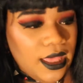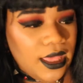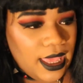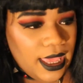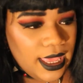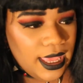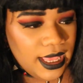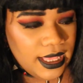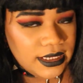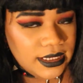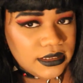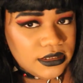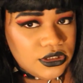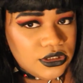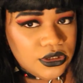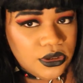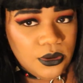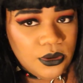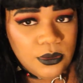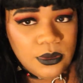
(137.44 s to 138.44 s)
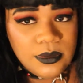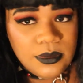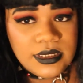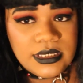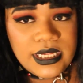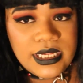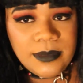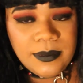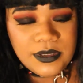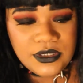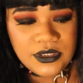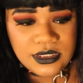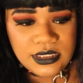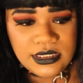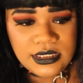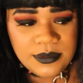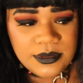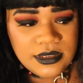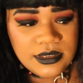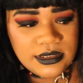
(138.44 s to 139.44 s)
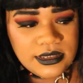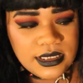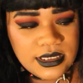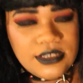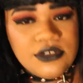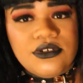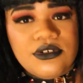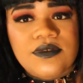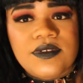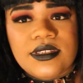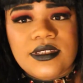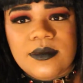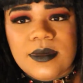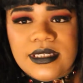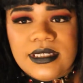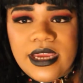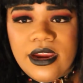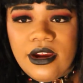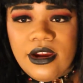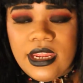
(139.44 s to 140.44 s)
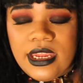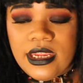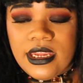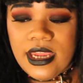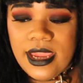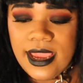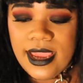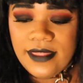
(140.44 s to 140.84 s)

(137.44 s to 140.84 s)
And so we went to take pictures in the center of the cemetery,